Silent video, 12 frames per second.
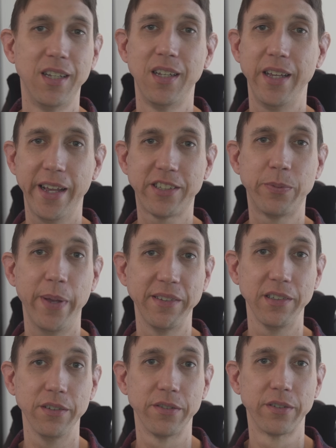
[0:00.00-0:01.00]

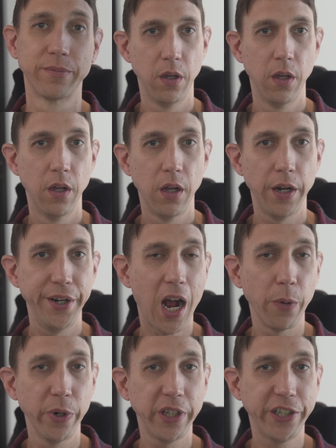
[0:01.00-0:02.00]
expensive.
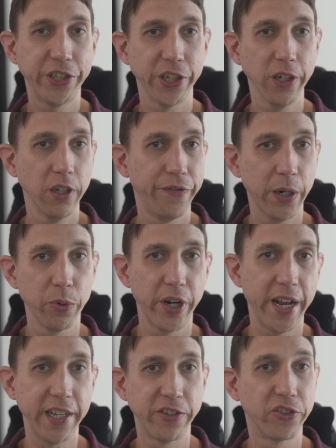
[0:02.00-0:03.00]
Not really sure if there were
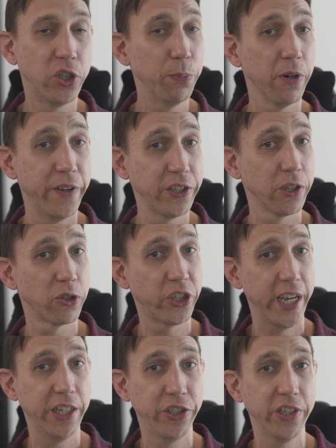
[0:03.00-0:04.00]
any superficial
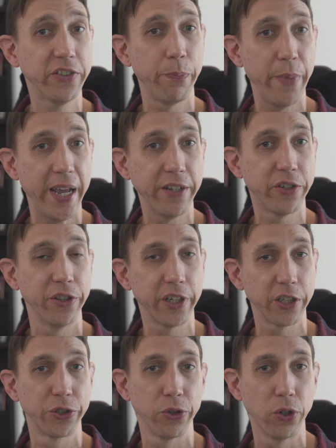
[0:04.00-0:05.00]
changes made to the control